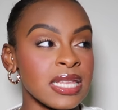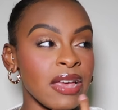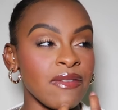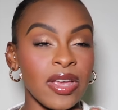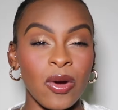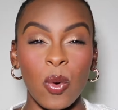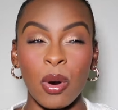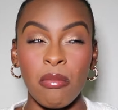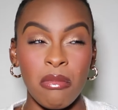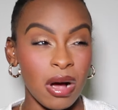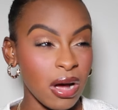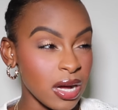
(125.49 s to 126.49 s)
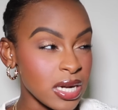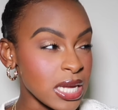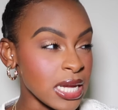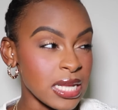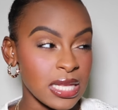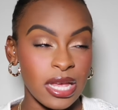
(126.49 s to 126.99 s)
giving gourmand,
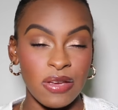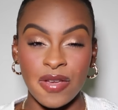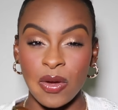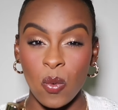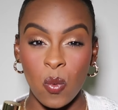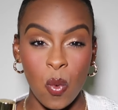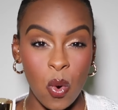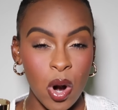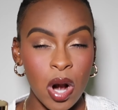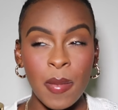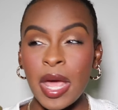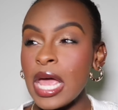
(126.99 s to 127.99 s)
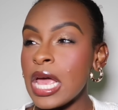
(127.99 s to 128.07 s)
it is giving warm,